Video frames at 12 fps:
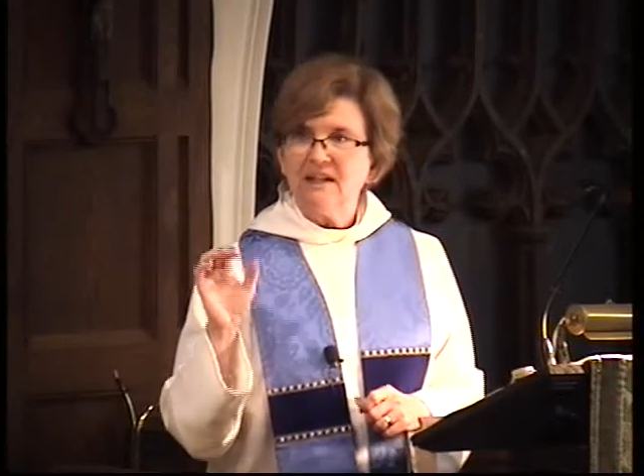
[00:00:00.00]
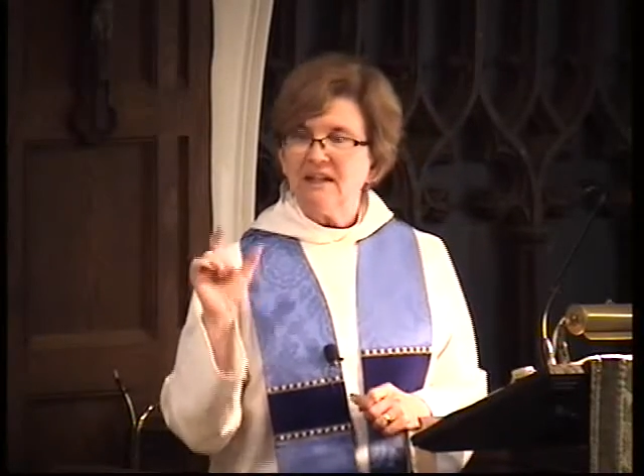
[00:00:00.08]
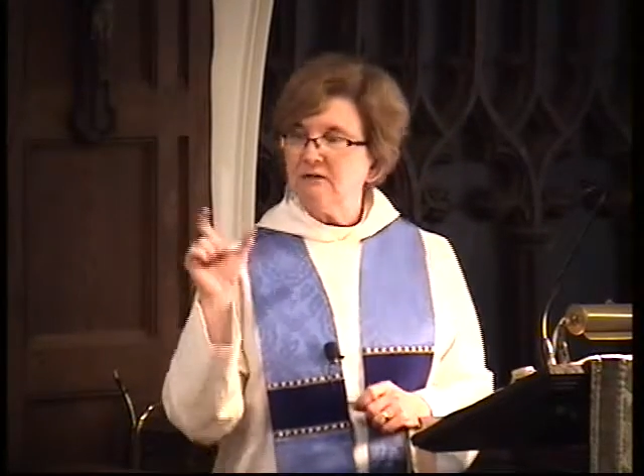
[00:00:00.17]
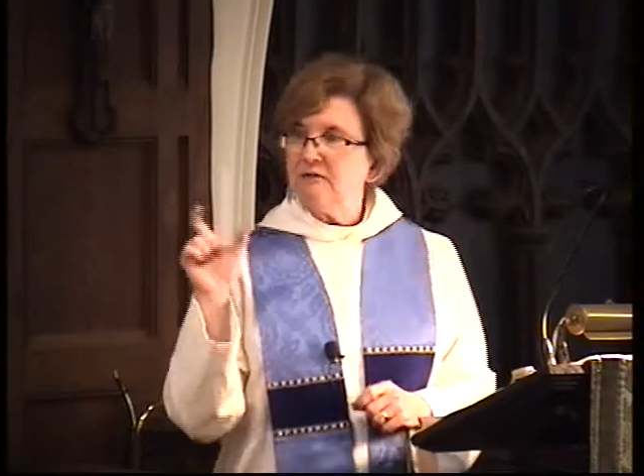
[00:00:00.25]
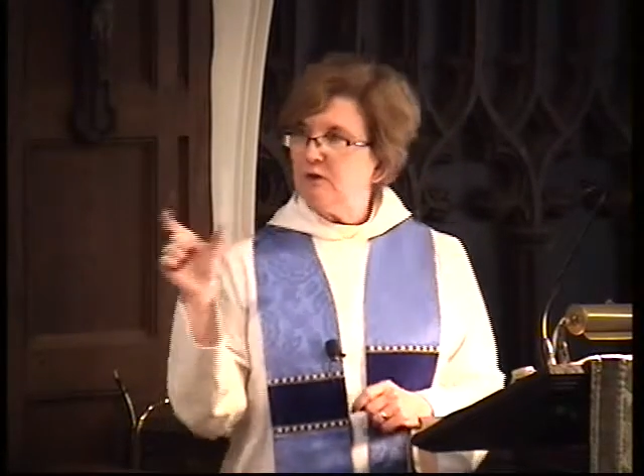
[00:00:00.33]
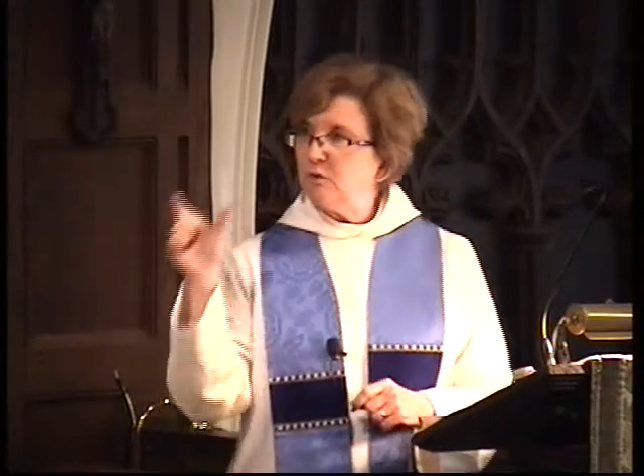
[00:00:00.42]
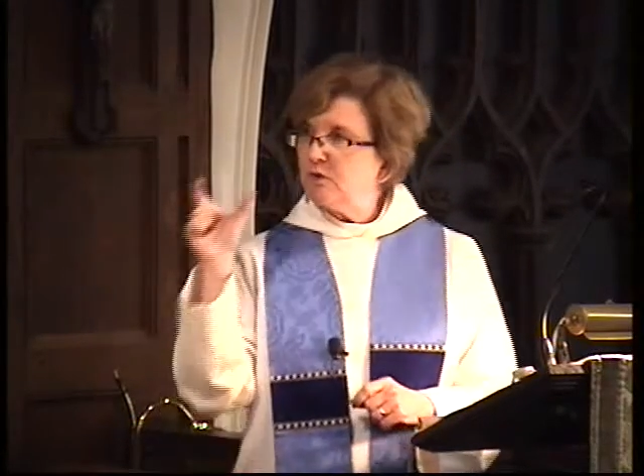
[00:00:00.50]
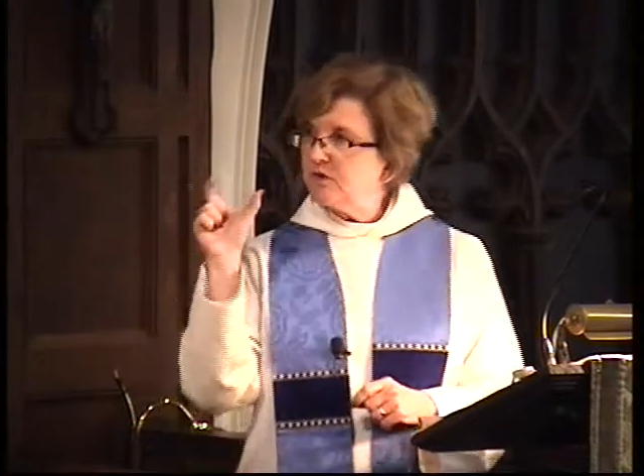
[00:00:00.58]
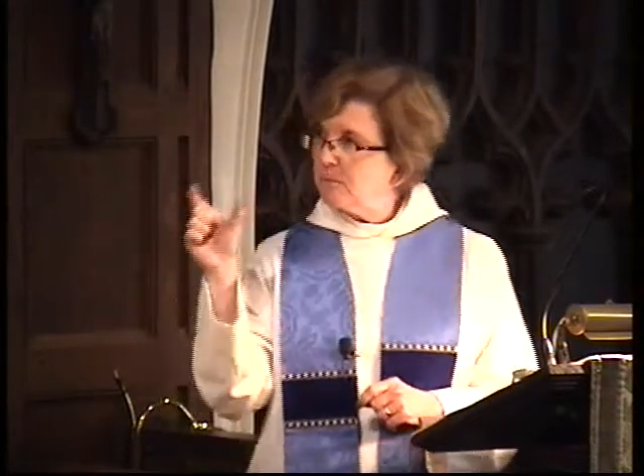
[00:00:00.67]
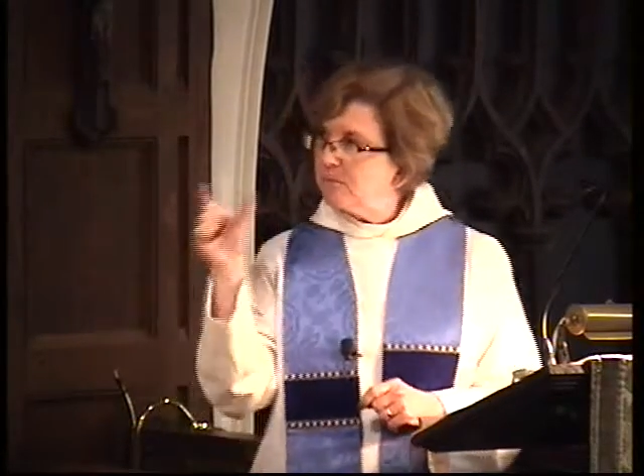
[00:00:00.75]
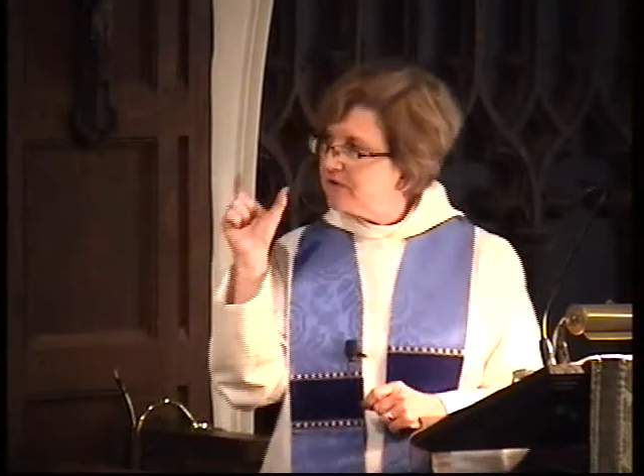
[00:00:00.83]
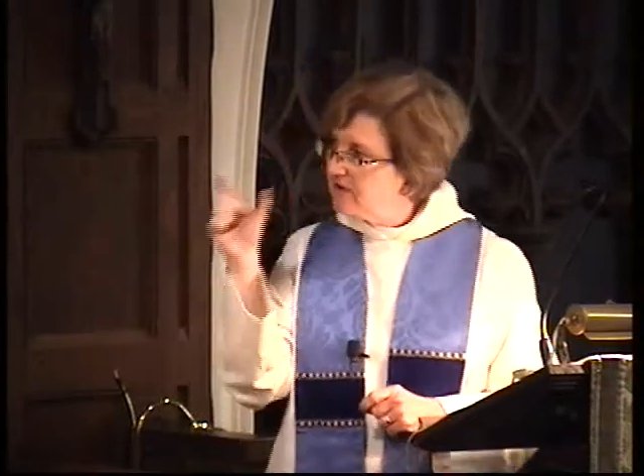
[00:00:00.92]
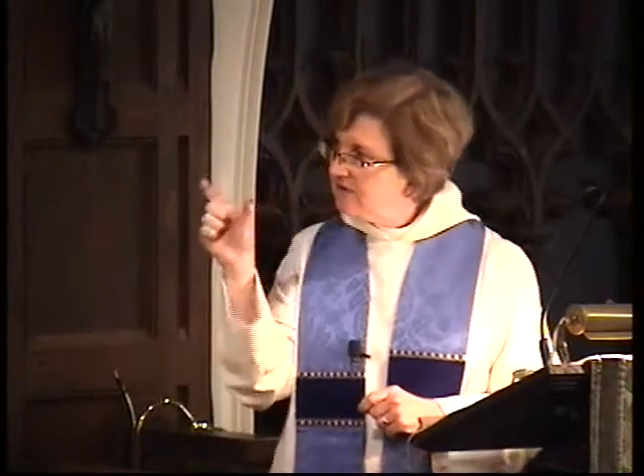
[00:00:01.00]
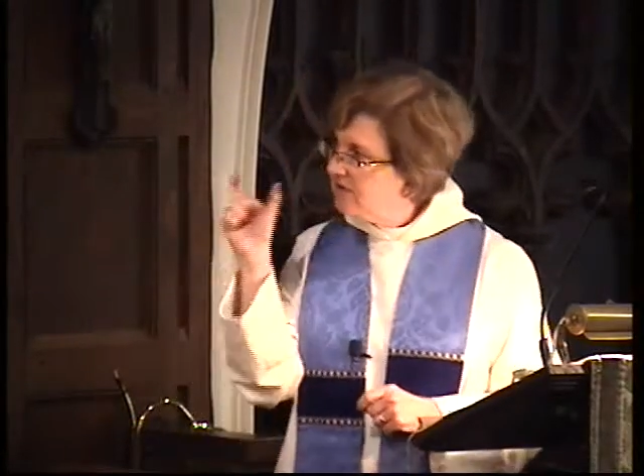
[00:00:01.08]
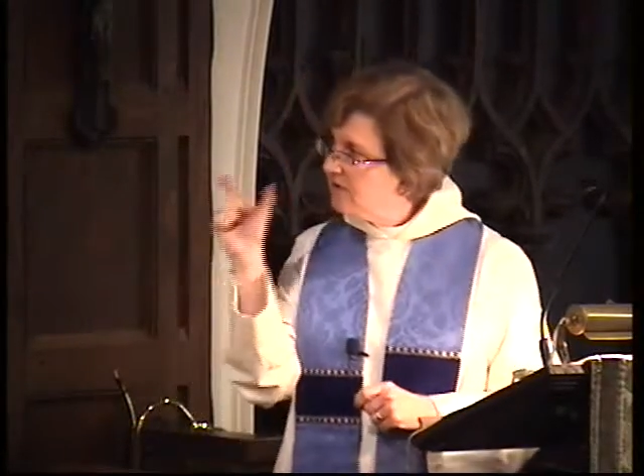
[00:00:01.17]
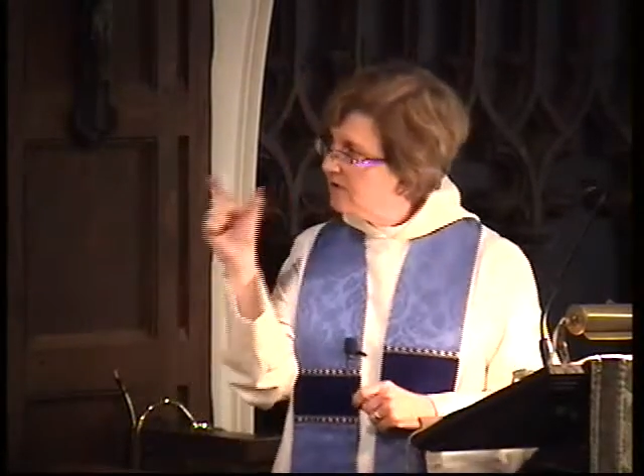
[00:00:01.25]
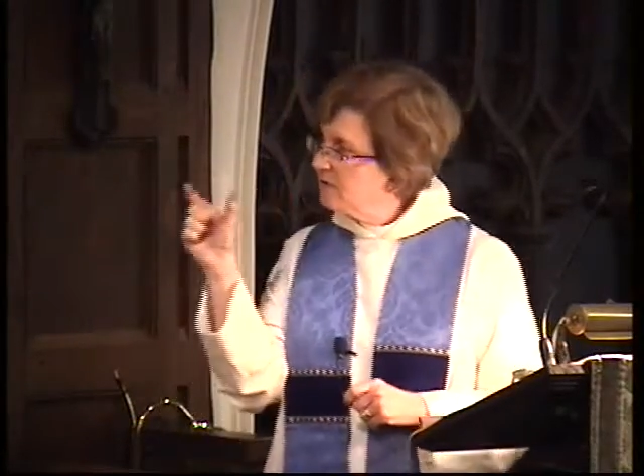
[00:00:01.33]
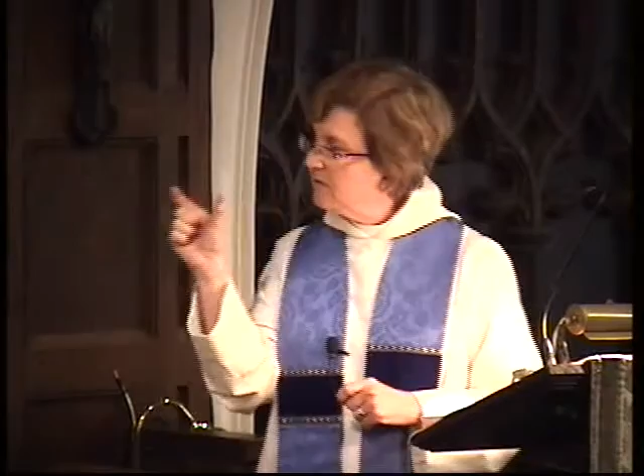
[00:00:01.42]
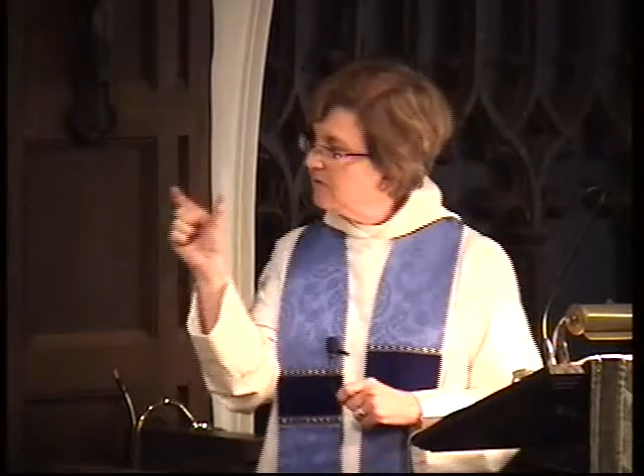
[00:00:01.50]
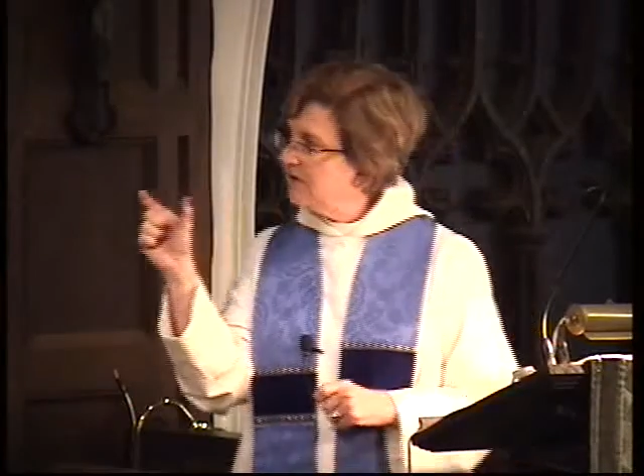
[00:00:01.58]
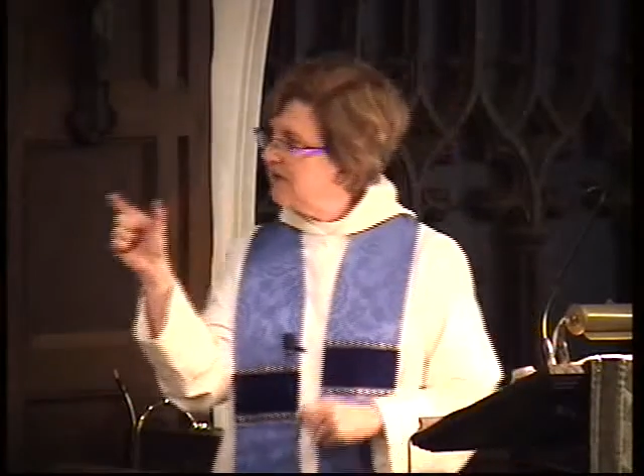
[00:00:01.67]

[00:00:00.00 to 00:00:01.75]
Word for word: If you substitute